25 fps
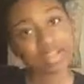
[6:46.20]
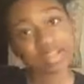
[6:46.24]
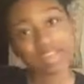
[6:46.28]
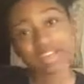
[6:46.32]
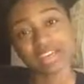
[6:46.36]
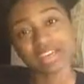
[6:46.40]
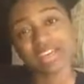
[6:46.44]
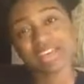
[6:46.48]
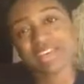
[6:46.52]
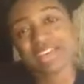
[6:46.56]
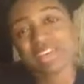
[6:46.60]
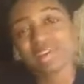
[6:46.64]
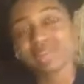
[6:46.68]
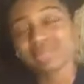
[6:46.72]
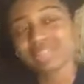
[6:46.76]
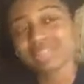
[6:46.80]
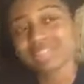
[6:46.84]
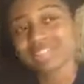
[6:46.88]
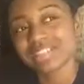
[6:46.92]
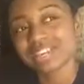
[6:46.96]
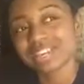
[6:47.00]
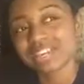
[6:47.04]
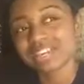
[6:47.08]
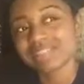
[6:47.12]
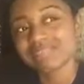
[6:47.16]
Yeah, that
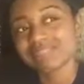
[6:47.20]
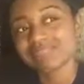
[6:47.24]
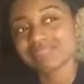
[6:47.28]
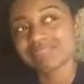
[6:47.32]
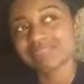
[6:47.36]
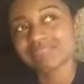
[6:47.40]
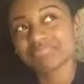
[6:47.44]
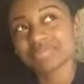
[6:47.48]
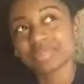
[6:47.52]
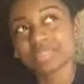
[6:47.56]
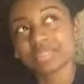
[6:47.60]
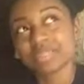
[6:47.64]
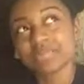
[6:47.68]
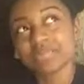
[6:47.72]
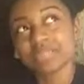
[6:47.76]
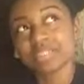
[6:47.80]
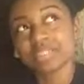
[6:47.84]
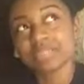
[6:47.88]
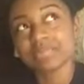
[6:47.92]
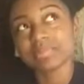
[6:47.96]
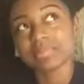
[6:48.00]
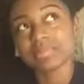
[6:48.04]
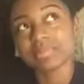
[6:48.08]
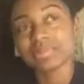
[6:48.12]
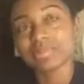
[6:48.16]
was like pretty
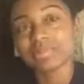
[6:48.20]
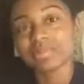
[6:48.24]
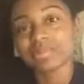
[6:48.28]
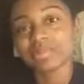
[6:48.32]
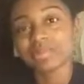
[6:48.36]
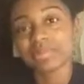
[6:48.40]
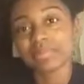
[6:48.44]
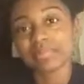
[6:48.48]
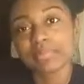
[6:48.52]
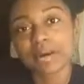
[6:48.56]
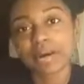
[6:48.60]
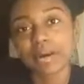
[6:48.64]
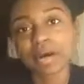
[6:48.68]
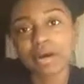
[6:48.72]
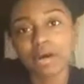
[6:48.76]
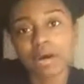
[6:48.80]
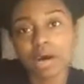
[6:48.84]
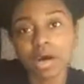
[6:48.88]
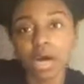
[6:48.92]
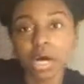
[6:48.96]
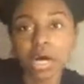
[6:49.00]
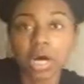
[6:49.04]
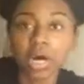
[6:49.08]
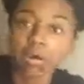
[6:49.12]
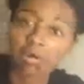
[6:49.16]
much my story about
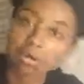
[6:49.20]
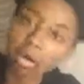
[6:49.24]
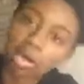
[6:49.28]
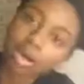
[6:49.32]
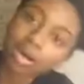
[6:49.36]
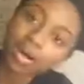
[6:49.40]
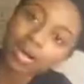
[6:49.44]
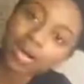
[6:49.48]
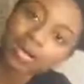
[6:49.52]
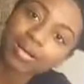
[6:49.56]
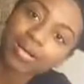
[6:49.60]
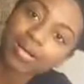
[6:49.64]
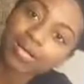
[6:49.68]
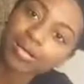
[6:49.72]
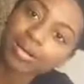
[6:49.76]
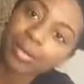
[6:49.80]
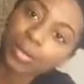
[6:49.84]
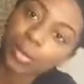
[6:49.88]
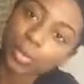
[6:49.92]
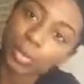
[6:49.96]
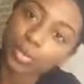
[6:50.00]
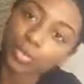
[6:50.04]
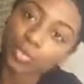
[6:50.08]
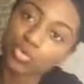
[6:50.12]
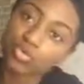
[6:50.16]
how I
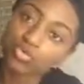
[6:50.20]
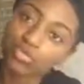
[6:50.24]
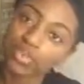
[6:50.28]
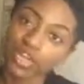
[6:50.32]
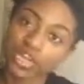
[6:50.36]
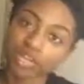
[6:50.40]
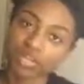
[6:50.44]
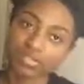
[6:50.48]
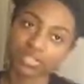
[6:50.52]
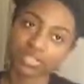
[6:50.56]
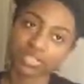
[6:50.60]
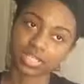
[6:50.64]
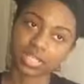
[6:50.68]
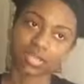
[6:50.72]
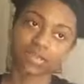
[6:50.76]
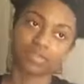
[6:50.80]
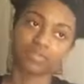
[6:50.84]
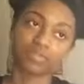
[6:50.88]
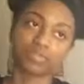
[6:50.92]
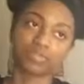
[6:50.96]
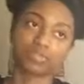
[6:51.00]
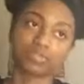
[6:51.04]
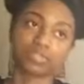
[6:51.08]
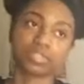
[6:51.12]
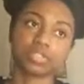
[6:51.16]
moved down
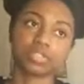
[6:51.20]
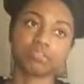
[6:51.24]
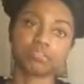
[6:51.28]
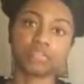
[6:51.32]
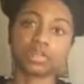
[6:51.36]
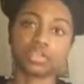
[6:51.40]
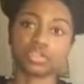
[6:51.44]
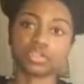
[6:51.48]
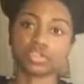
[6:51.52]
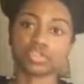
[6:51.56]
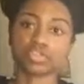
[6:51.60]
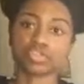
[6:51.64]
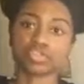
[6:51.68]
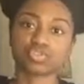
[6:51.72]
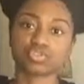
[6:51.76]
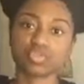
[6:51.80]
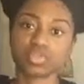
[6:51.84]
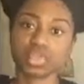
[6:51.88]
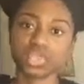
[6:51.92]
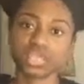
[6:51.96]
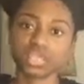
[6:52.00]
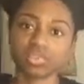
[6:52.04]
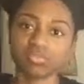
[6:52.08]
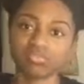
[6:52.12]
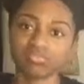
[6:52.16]
south. It was
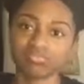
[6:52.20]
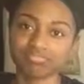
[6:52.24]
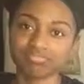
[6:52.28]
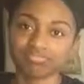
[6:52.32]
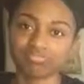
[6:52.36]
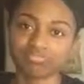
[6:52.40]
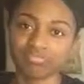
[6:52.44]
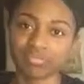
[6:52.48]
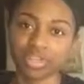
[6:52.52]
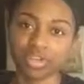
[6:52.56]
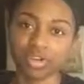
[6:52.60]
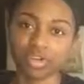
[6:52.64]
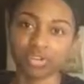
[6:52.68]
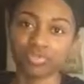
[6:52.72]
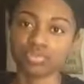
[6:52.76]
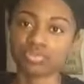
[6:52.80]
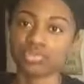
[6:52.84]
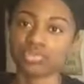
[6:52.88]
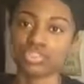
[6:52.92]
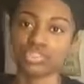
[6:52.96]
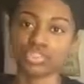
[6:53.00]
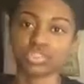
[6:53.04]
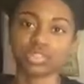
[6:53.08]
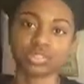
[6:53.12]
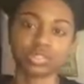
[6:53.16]
bittersweet. No, it
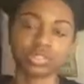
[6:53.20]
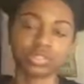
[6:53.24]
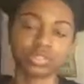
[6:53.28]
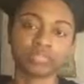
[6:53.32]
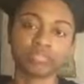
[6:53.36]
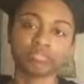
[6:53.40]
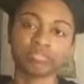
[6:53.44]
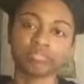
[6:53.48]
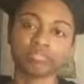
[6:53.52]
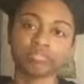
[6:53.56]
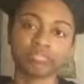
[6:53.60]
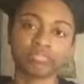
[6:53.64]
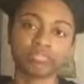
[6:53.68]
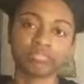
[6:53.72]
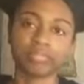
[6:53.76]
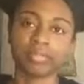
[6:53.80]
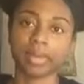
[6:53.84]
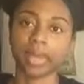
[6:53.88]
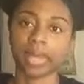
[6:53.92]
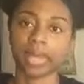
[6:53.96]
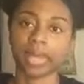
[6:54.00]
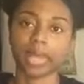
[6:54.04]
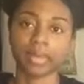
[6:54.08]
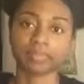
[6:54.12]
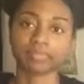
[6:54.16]
was just
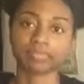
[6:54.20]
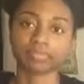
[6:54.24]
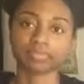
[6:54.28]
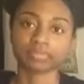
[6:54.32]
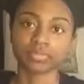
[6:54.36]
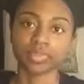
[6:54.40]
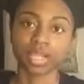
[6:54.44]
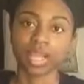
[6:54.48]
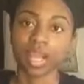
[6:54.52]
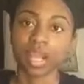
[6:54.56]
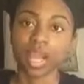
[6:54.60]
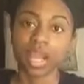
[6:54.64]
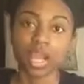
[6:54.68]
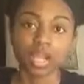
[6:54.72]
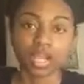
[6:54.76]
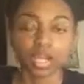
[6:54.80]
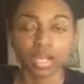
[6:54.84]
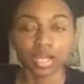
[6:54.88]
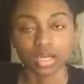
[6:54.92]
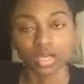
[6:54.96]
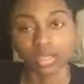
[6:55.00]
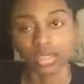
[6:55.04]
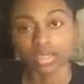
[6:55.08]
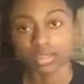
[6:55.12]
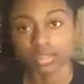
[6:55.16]
bad.
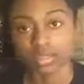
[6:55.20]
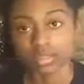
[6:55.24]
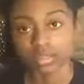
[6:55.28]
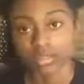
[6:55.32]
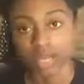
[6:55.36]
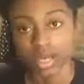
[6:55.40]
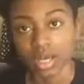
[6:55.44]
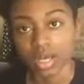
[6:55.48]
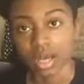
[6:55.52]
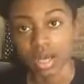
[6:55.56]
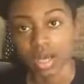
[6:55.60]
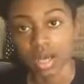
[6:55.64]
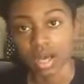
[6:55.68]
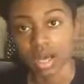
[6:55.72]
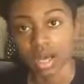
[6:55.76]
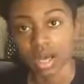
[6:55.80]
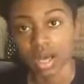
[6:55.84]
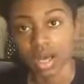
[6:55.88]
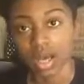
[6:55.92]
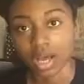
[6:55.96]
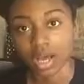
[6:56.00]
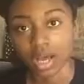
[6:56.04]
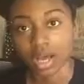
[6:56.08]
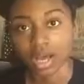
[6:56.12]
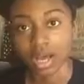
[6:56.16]
Because
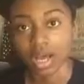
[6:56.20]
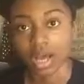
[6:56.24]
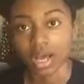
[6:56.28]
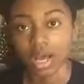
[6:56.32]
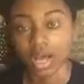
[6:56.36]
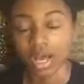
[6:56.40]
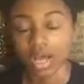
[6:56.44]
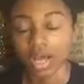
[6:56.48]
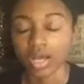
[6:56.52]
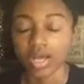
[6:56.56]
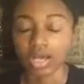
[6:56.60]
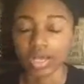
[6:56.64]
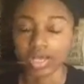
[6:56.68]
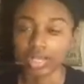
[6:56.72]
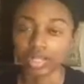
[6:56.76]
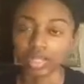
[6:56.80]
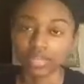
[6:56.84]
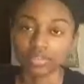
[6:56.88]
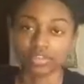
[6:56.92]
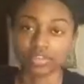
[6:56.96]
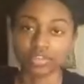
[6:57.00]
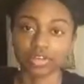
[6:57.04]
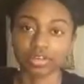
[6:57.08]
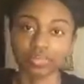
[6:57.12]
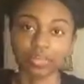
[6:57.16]
I can't
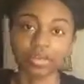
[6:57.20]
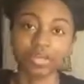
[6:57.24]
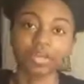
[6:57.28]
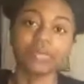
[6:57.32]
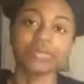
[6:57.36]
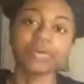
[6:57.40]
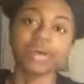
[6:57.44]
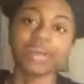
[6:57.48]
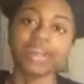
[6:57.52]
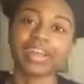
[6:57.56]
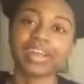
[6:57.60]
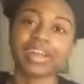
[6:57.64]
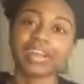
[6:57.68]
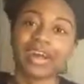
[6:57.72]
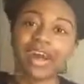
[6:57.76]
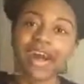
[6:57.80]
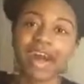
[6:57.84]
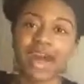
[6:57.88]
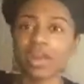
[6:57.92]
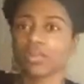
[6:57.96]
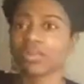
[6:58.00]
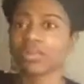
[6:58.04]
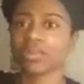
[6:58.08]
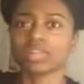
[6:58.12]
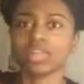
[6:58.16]
live here. But anyway,
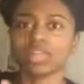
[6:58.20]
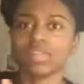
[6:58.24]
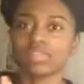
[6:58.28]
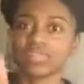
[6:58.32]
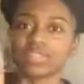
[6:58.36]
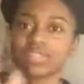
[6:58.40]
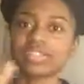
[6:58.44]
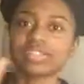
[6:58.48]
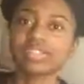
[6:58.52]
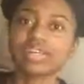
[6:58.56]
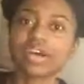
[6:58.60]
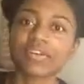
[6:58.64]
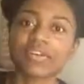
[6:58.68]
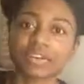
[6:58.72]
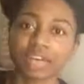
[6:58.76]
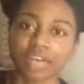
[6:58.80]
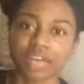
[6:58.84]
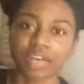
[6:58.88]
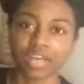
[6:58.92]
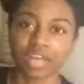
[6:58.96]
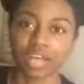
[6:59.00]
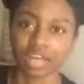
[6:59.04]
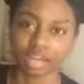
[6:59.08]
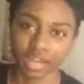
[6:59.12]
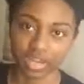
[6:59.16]
I don't live in South
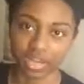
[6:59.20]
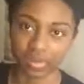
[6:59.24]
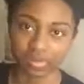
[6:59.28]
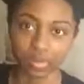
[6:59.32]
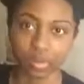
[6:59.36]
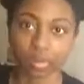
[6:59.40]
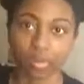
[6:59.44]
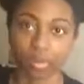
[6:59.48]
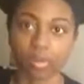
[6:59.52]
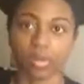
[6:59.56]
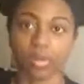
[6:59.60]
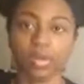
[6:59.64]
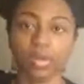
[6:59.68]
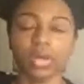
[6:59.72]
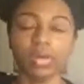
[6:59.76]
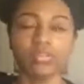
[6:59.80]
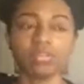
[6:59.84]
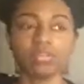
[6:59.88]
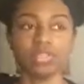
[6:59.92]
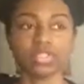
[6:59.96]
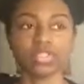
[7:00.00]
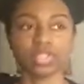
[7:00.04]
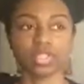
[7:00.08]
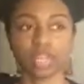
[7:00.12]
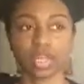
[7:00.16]
Carolina anymore, but
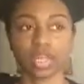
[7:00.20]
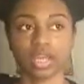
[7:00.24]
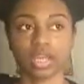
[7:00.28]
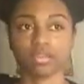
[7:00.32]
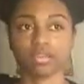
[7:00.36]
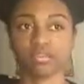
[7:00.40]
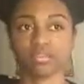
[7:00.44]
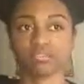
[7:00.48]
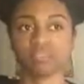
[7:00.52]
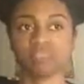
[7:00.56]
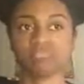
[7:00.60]
I'm just saying.